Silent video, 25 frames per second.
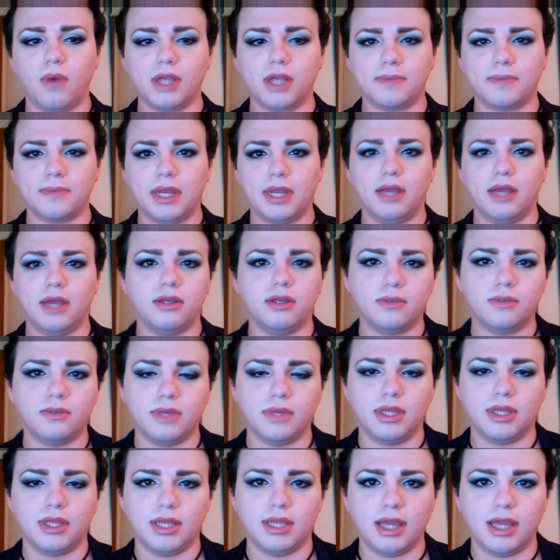wash my nails
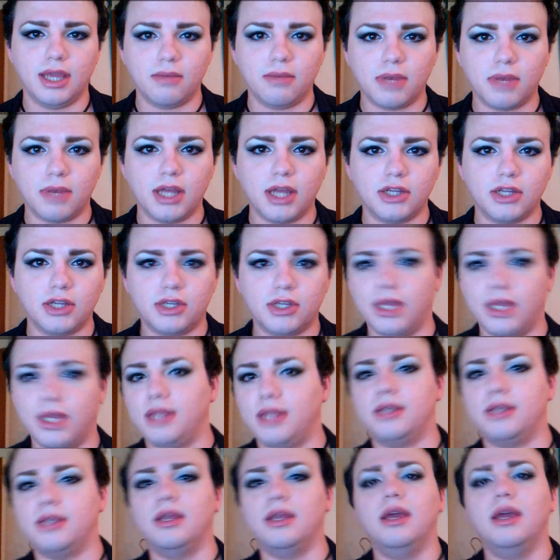with the nail brush
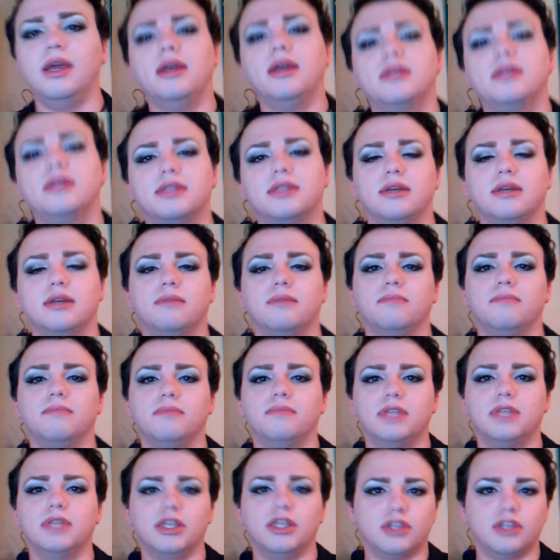and
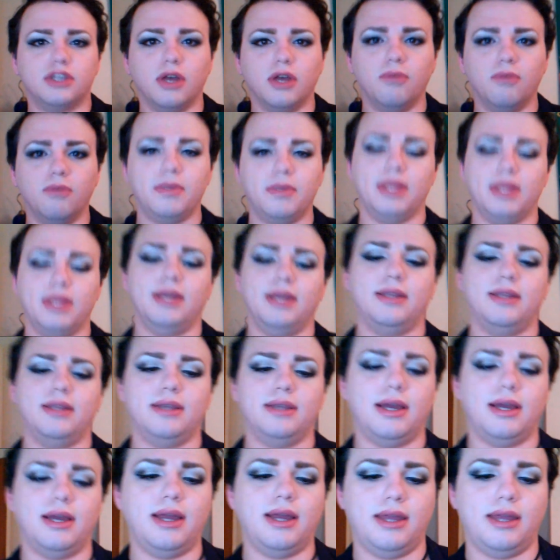some dish soap, and
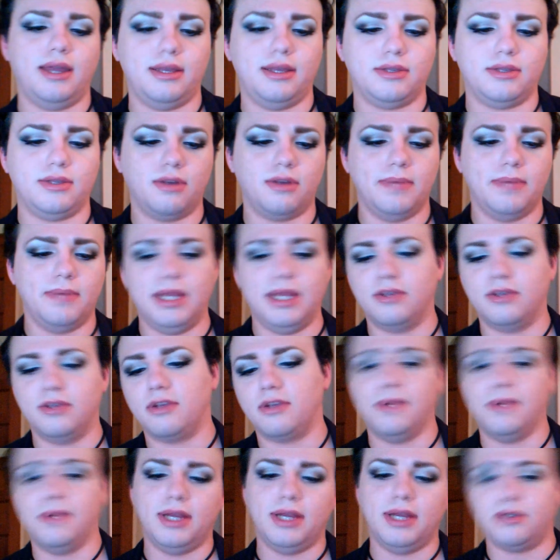then I scrub it
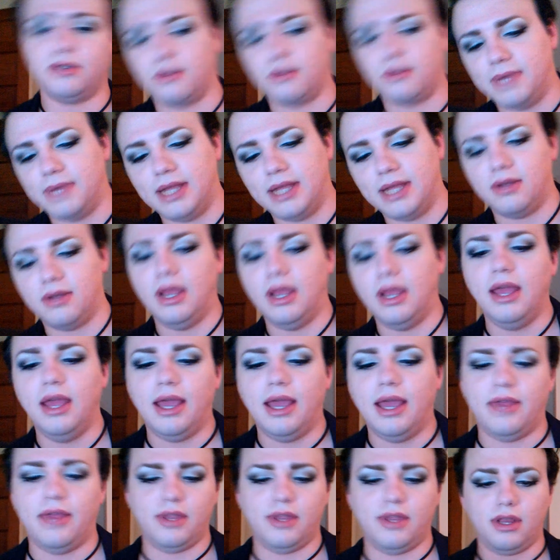down,
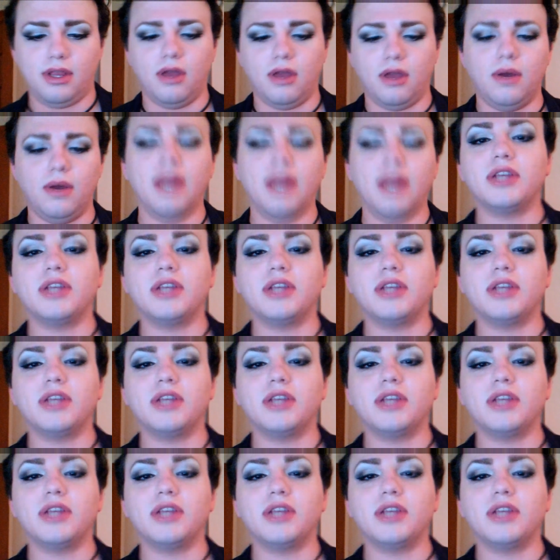and then go.